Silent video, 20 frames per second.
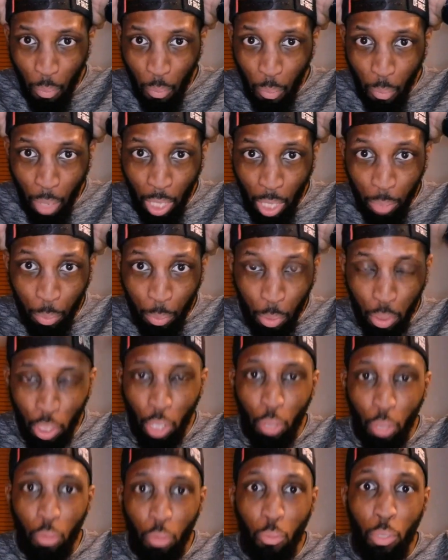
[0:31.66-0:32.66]
as we all
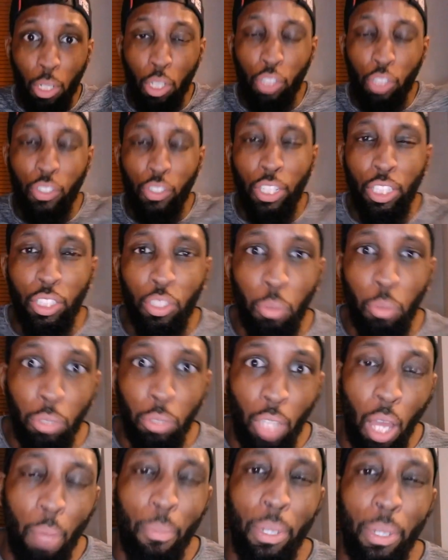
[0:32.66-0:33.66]
know, we're no strangers to what's
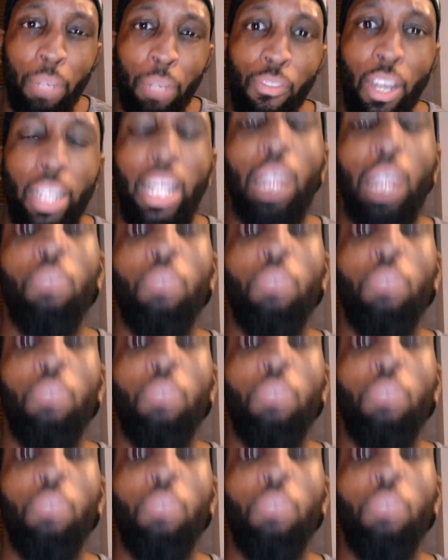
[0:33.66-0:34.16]
happening right now with